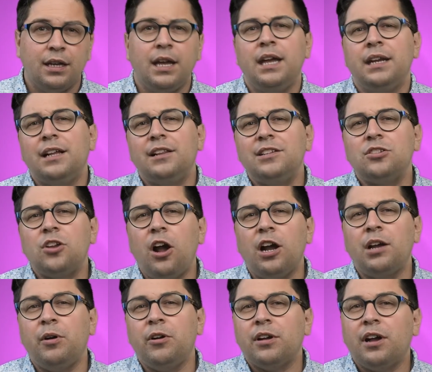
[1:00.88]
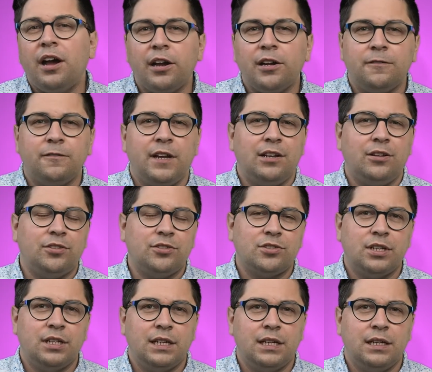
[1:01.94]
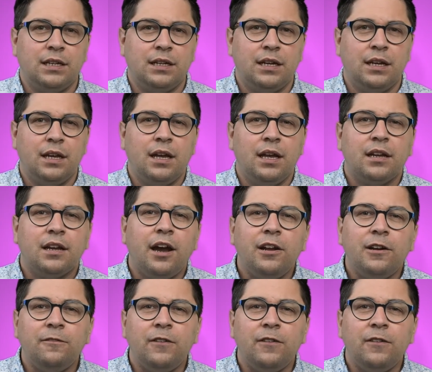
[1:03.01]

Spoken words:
Now let's talk about cutoff angles. Cutoff